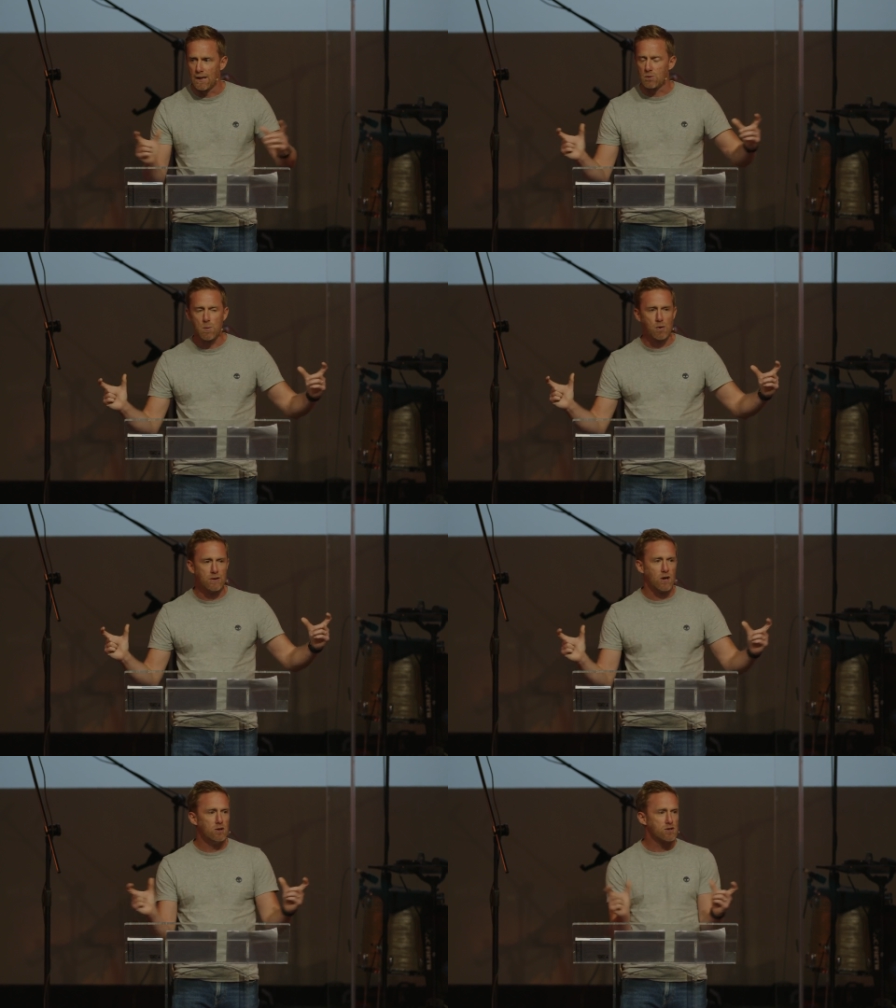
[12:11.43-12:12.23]
And as we
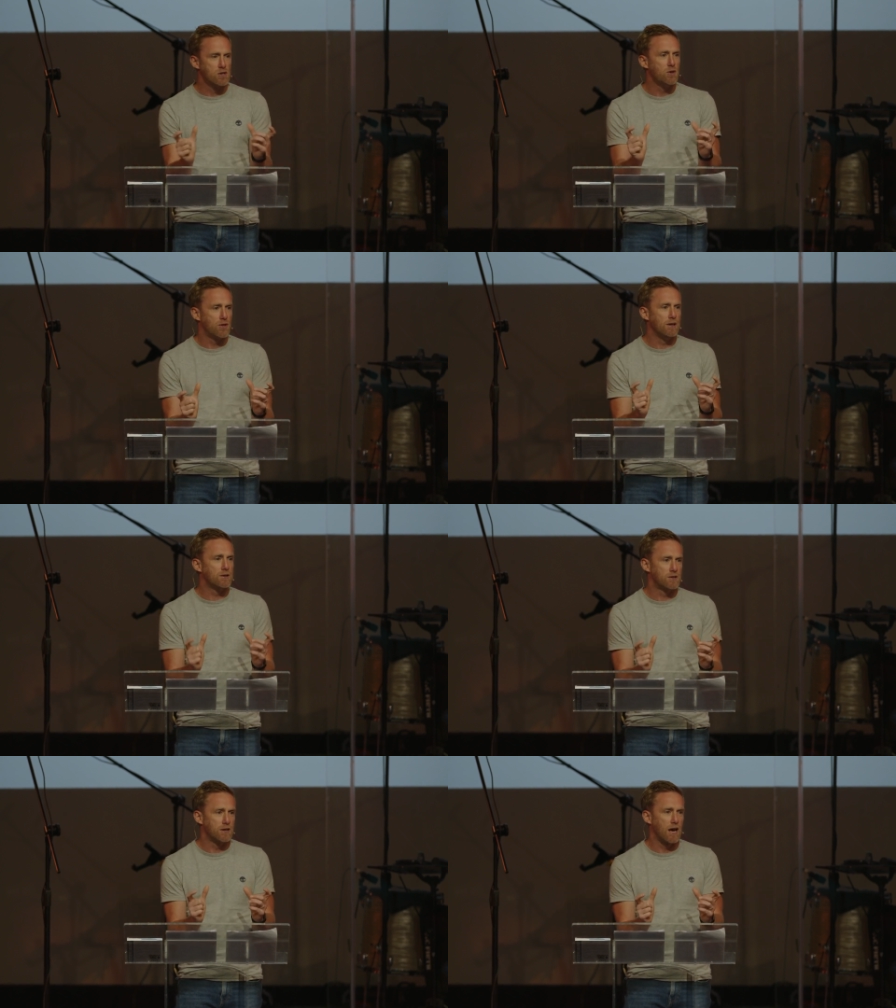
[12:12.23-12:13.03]
bring those two
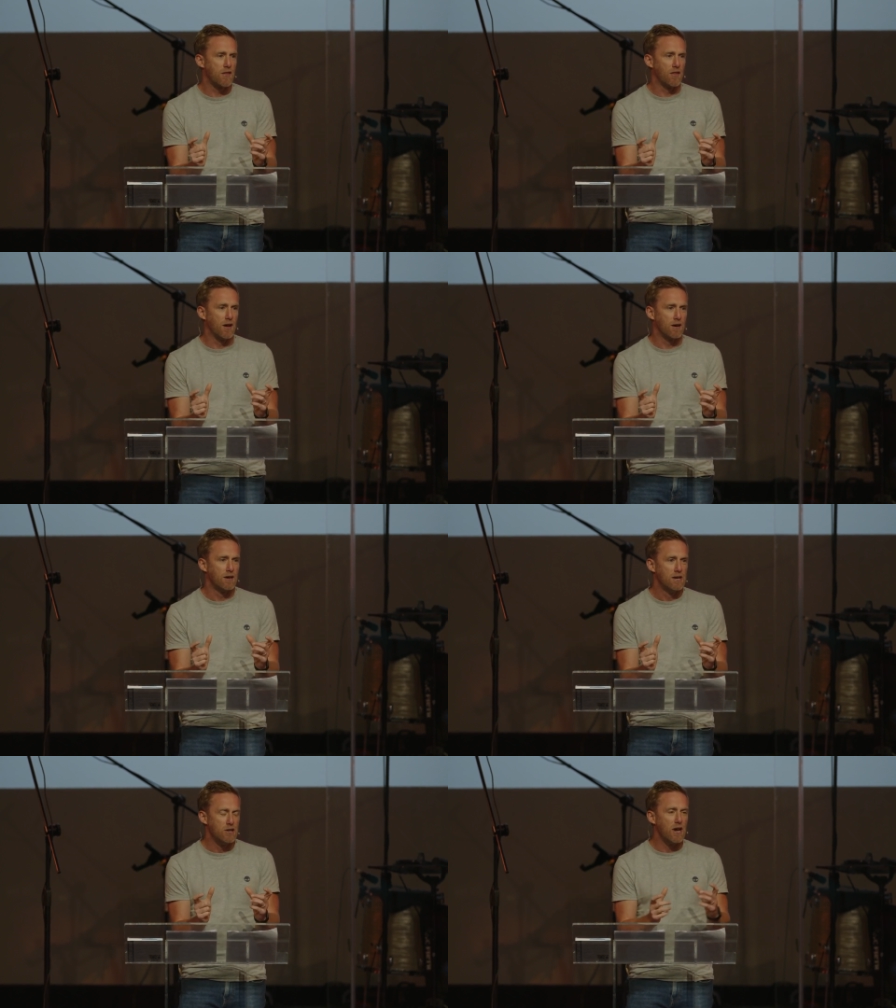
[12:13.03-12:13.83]
things together,
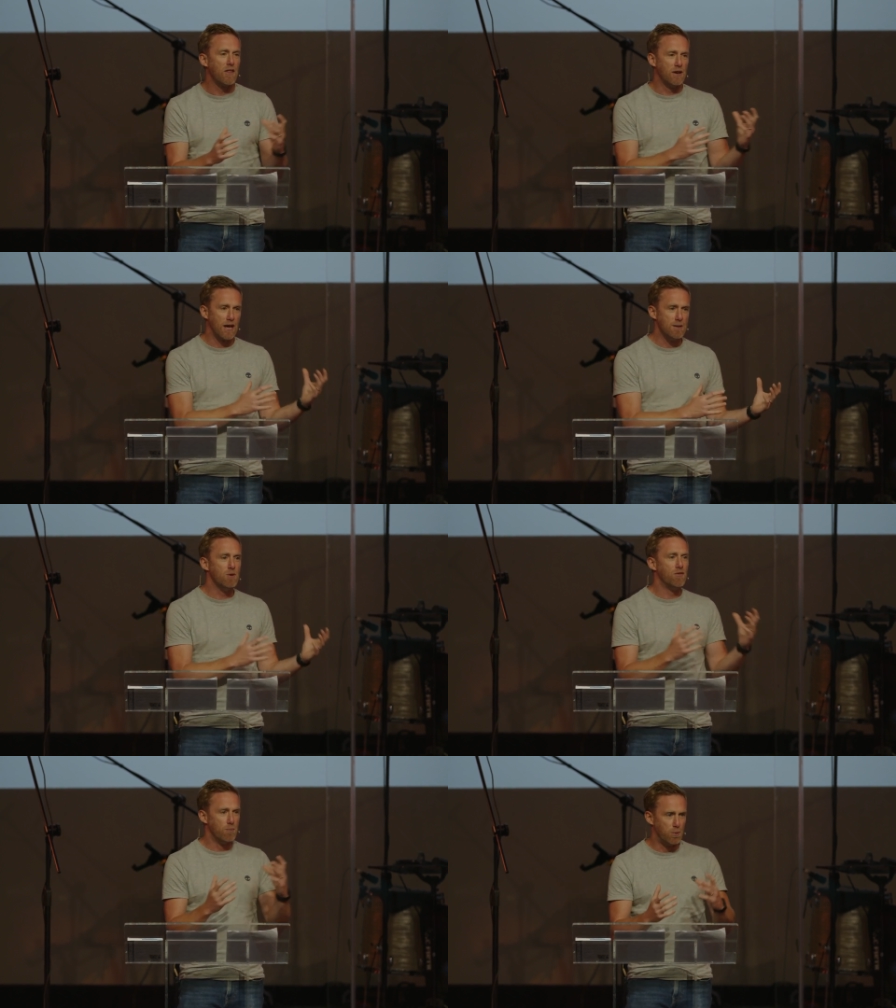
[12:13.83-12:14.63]
you get the
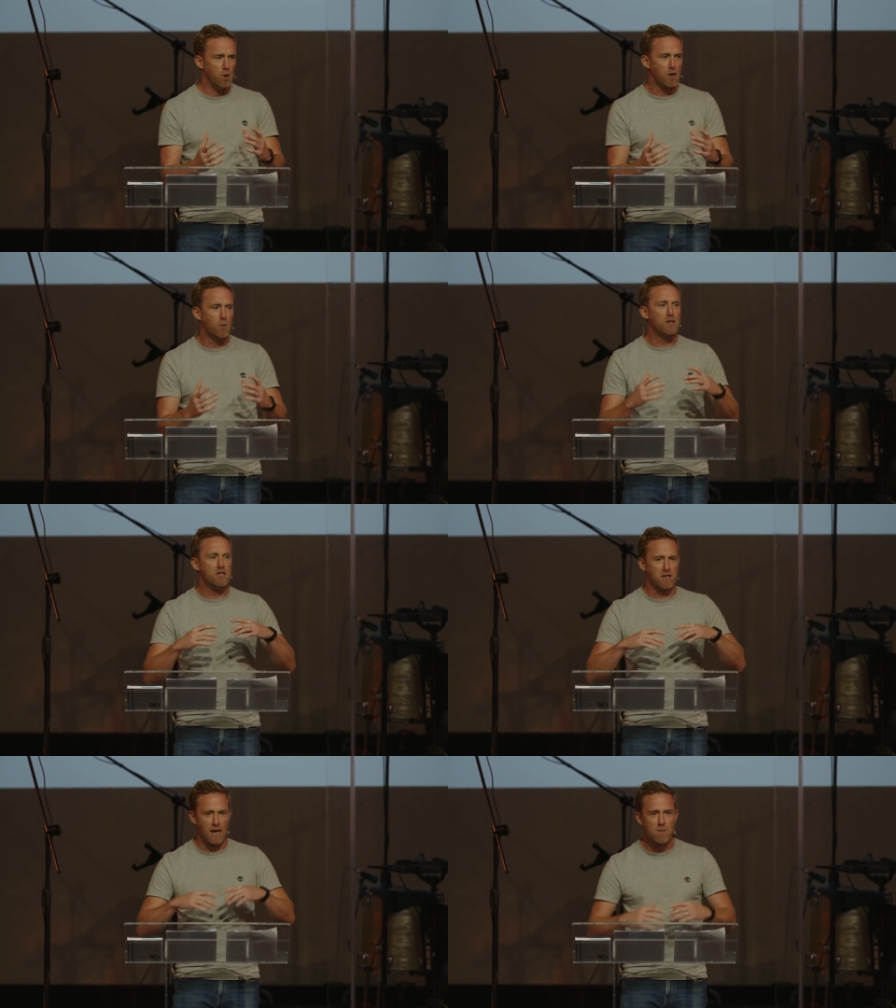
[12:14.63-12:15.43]
name of the book,
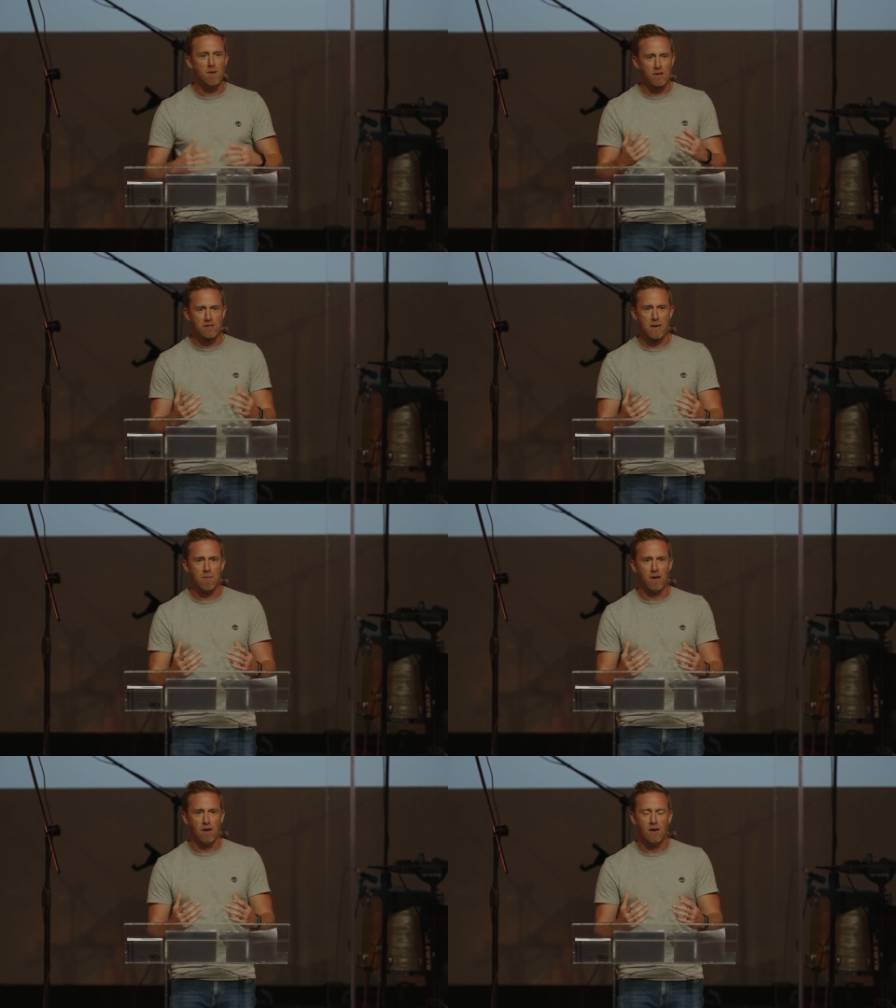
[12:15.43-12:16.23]
which is the name of the
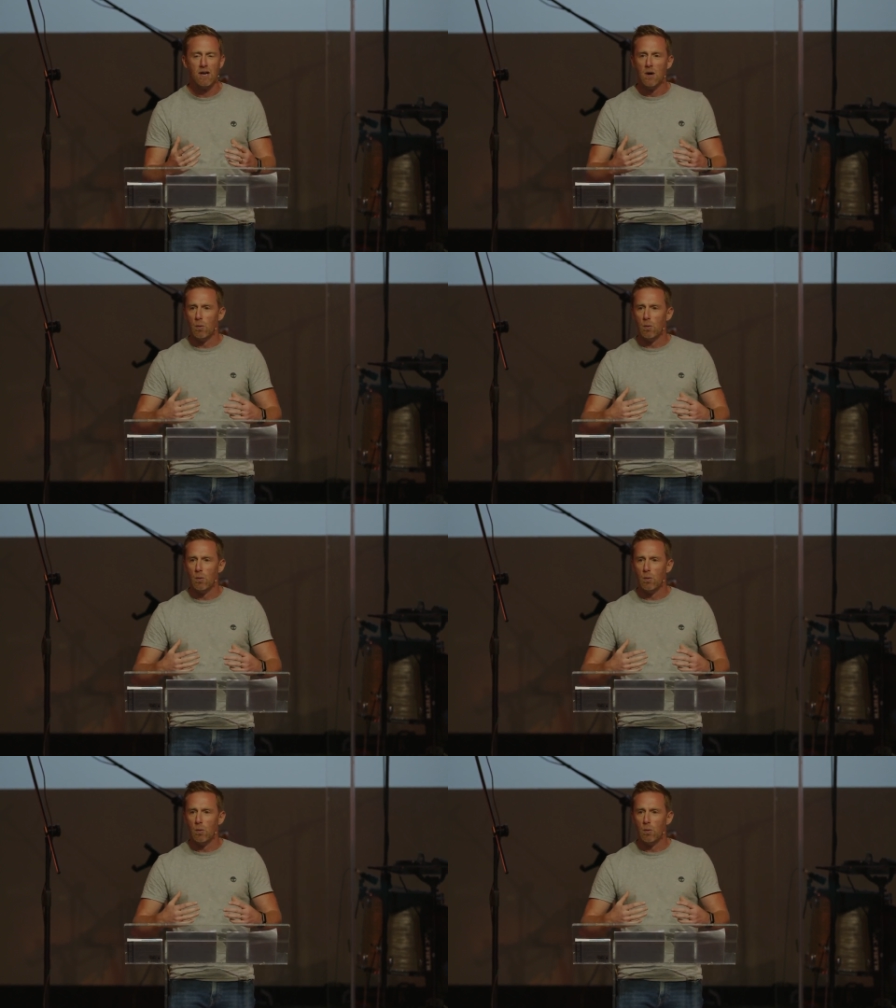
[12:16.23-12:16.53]
seminar,